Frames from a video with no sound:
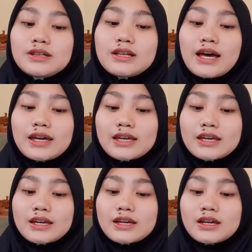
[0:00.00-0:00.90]

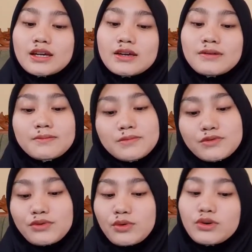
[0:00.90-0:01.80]
like
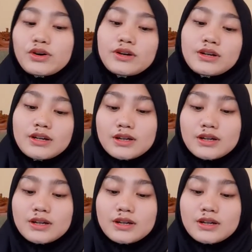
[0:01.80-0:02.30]
before.